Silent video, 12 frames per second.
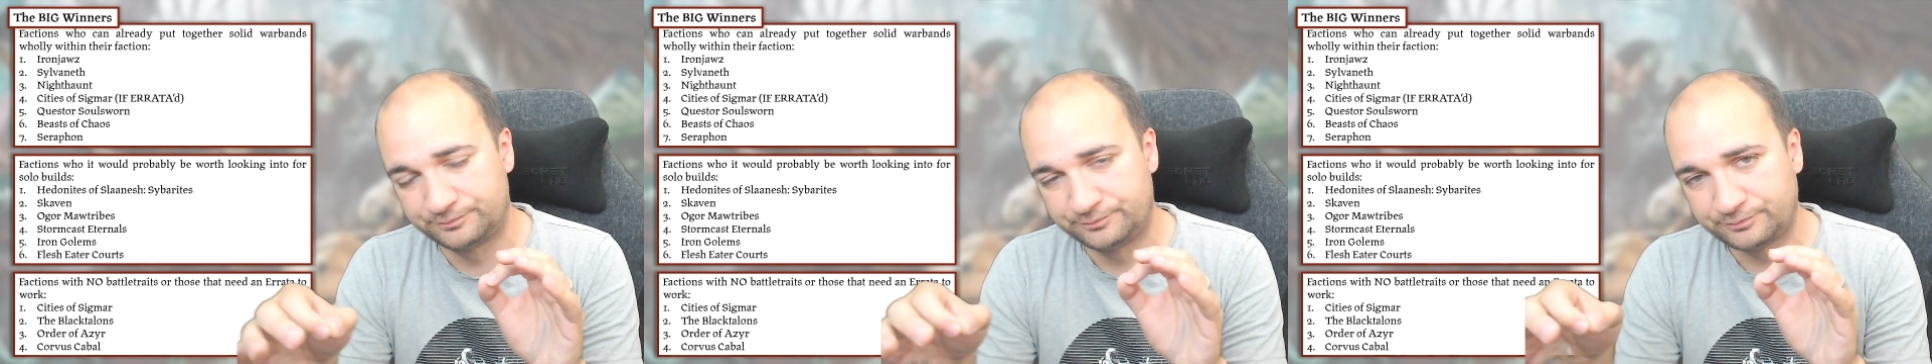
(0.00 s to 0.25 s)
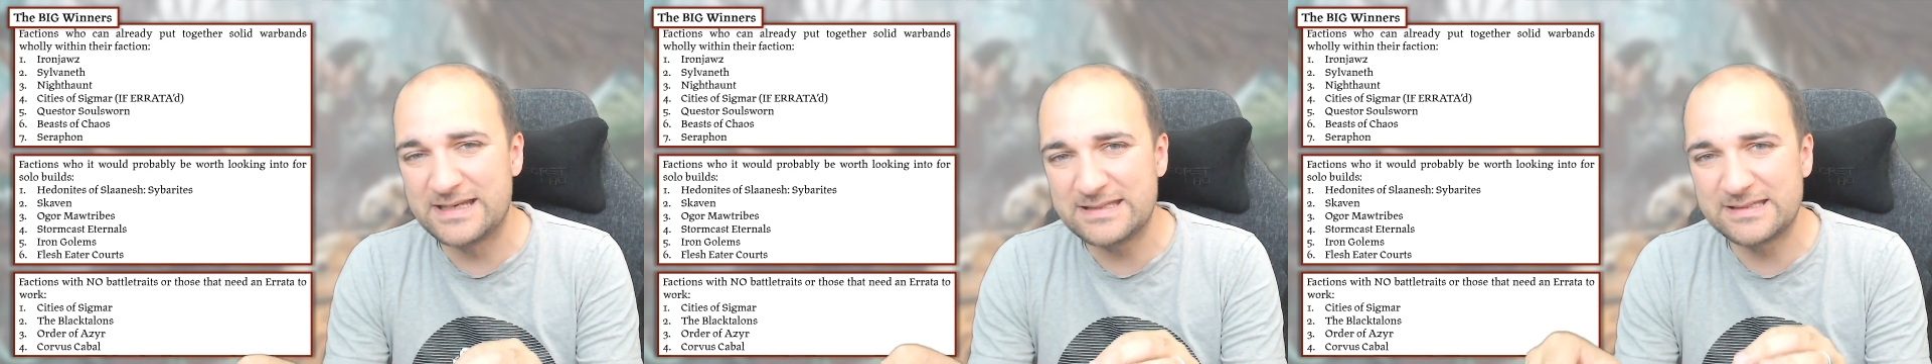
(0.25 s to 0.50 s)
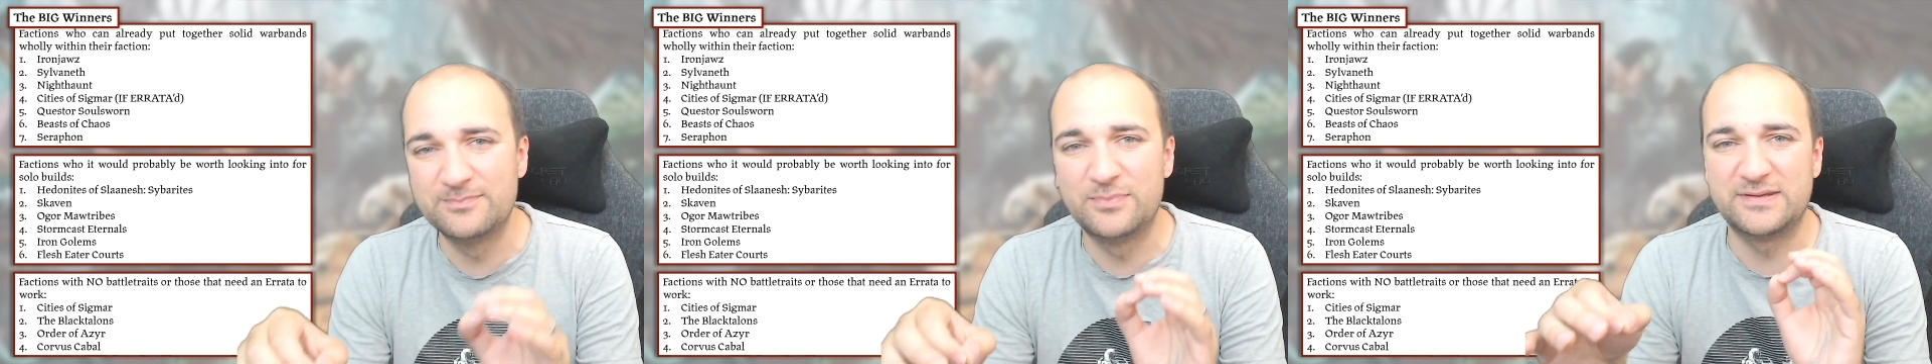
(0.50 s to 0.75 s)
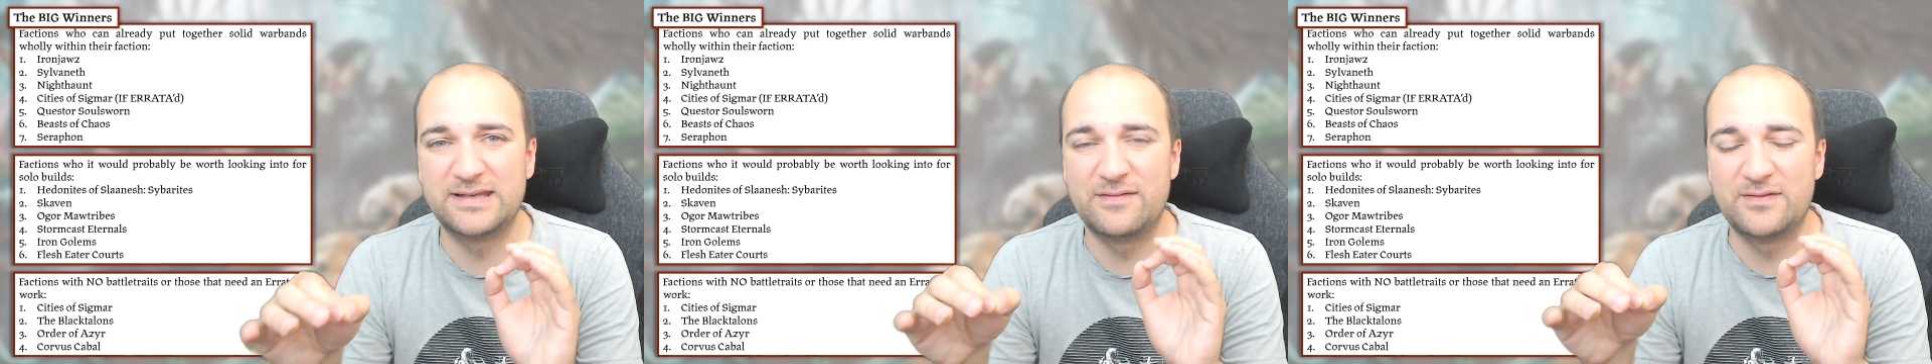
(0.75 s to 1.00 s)
cities can
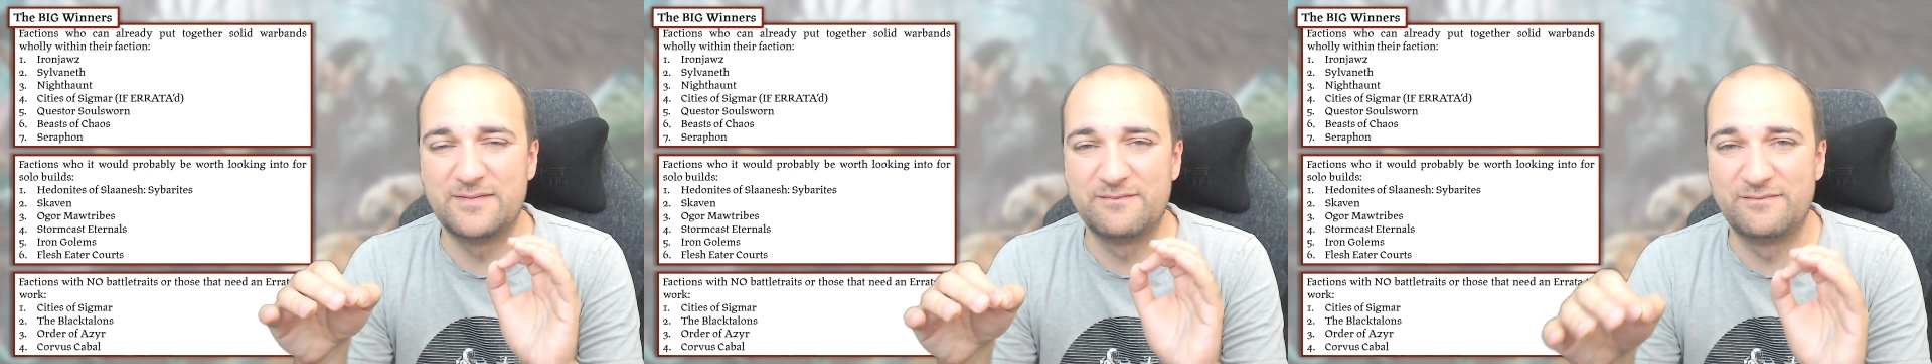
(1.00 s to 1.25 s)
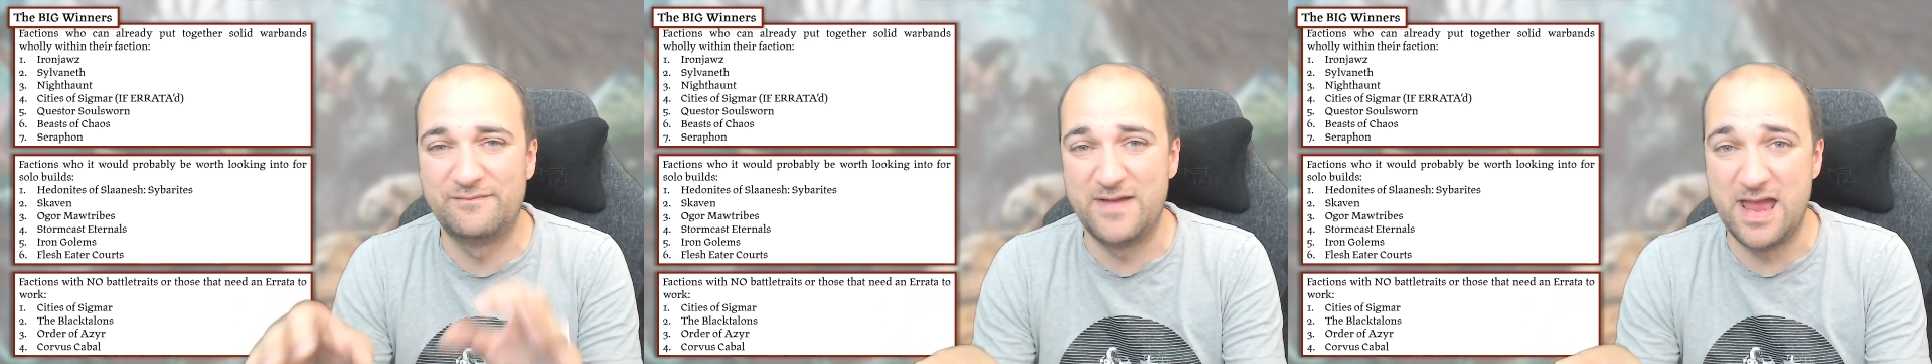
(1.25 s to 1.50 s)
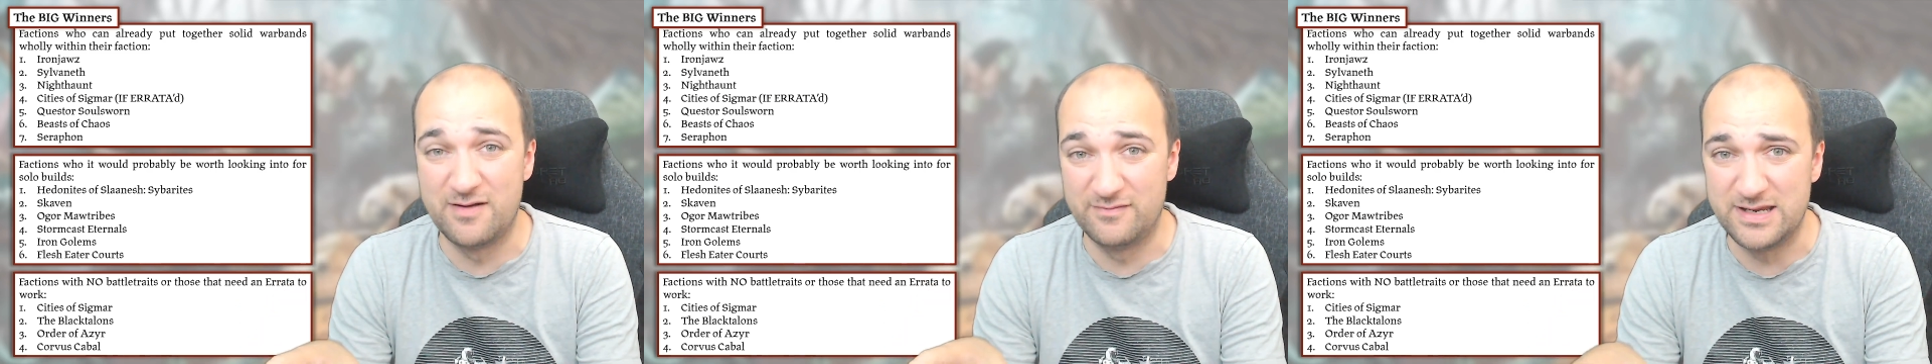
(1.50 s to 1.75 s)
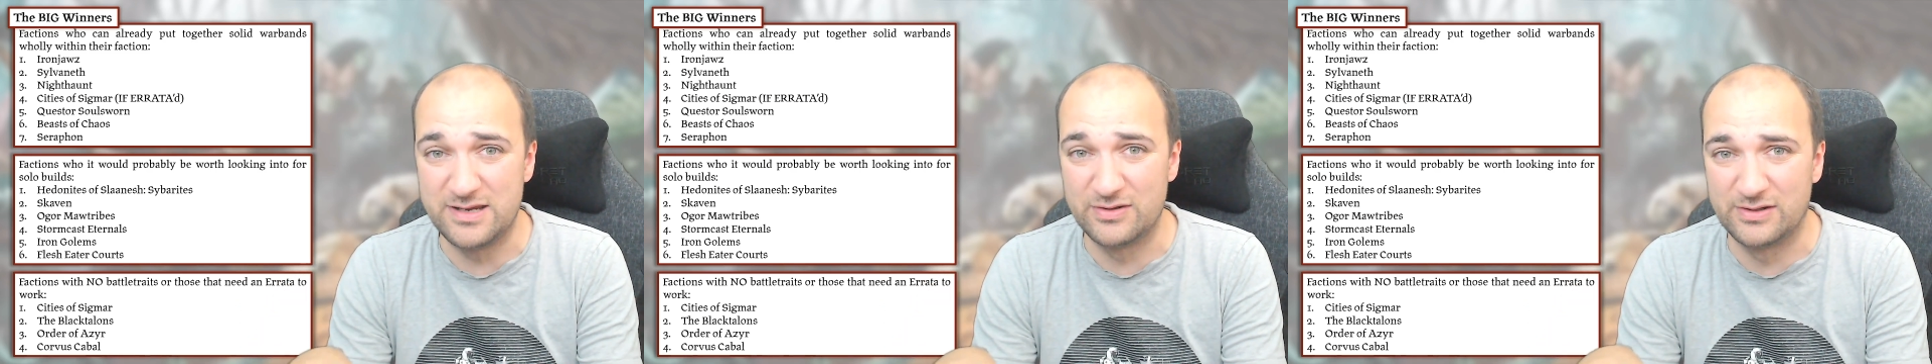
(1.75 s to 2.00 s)
put together a
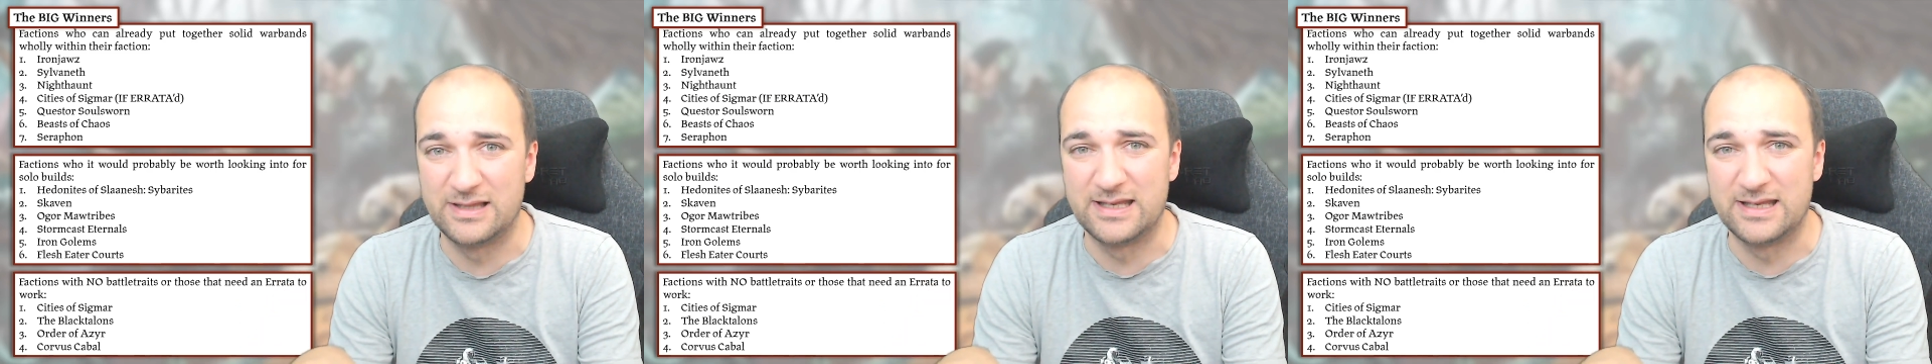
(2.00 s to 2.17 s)
very good